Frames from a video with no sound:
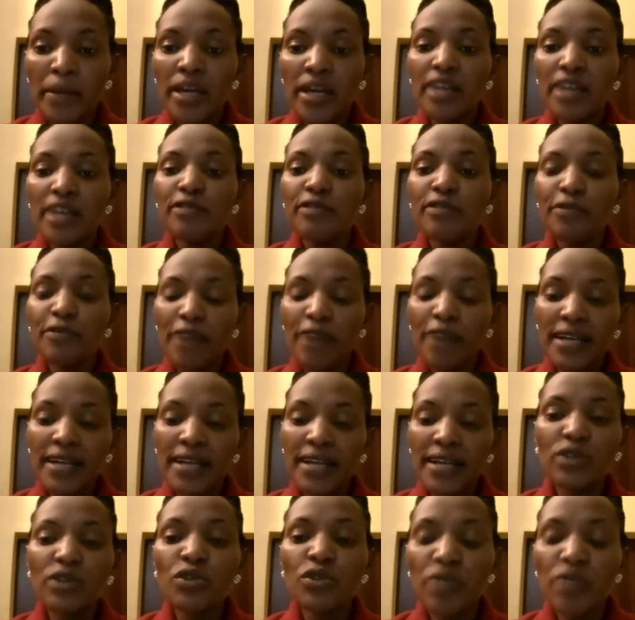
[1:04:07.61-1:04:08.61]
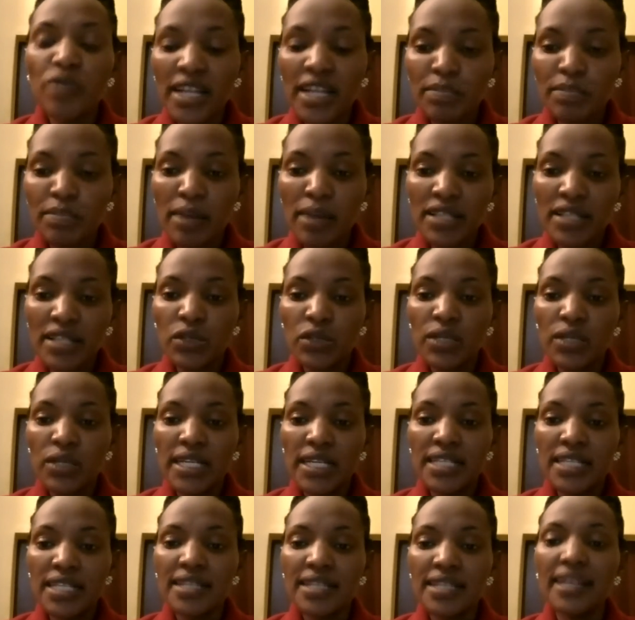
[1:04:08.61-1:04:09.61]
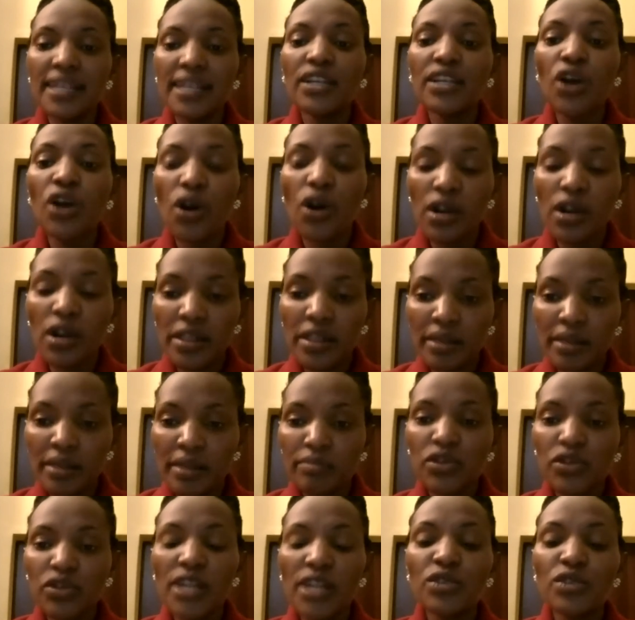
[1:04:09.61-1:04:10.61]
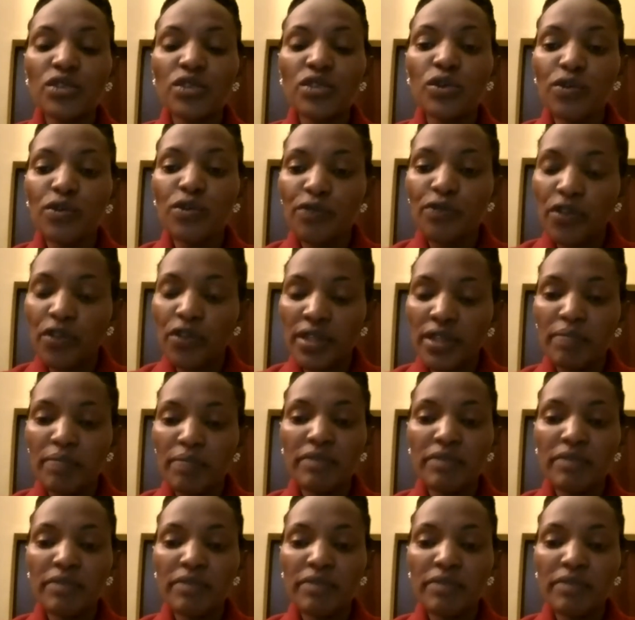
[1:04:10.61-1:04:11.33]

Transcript: if you find out who that person is, then call them, try to look for them.